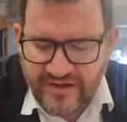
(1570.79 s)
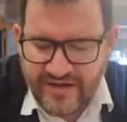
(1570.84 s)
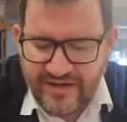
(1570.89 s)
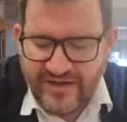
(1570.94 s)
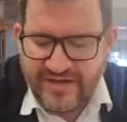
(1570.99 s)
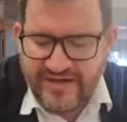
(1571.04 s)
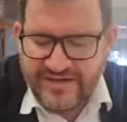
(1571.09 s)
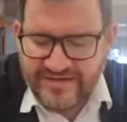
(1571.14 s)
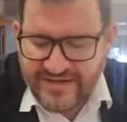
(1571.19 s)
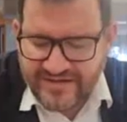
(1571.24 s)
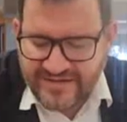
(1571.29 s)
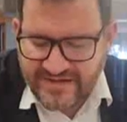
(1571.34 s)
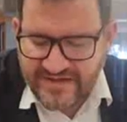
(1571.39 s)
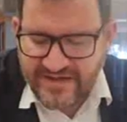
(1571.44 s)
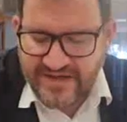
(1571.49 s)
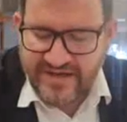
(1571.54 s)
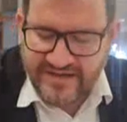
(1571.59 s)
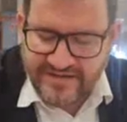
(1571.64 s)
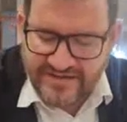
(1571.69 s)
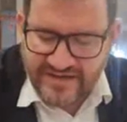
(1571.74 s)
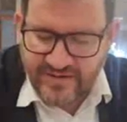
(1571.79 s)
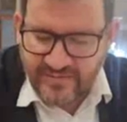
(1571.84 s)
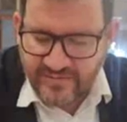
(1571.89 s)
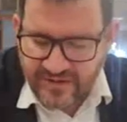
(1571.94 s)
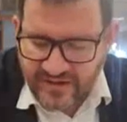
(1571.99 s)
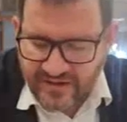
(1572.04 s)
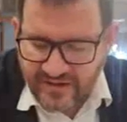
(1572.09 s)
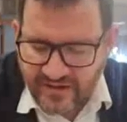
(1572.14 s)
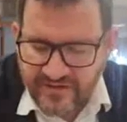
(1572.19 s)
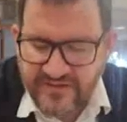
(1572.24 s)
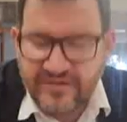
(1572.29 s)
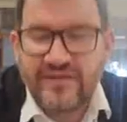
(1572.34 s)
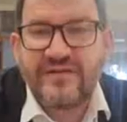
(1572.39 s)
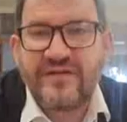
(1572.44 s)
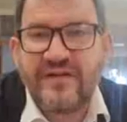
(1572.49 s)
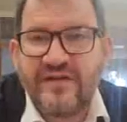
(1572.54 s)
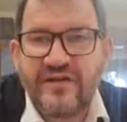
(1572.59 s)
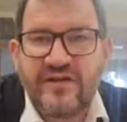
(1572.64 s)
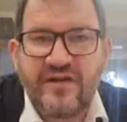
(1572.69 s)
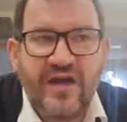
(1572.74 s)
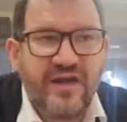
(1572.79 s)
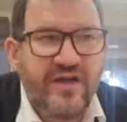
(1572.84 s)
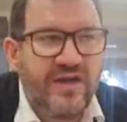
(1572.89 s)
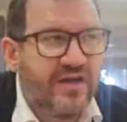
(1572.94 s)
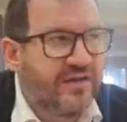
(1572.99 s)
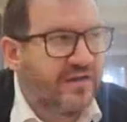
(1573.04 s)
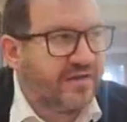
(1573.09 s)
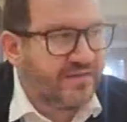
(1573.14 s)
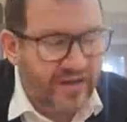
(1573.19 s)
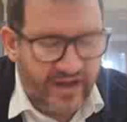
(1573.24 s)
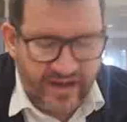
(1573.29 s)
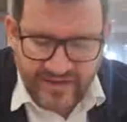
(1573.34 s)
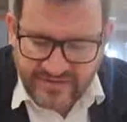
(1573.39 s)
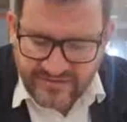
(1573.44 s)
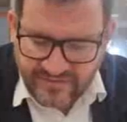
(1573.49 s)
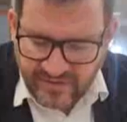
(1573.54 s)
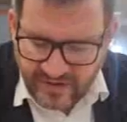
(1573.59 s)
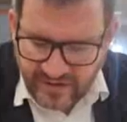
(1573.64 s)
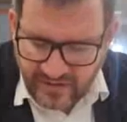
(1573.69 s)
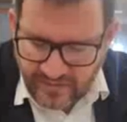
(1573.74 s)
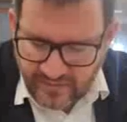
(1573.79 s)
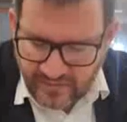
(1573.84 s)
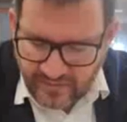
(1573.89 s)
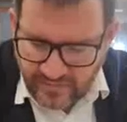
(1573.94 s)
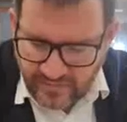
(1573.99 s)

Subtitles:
He sits in his ir miklat till the kohen gadol dies, right?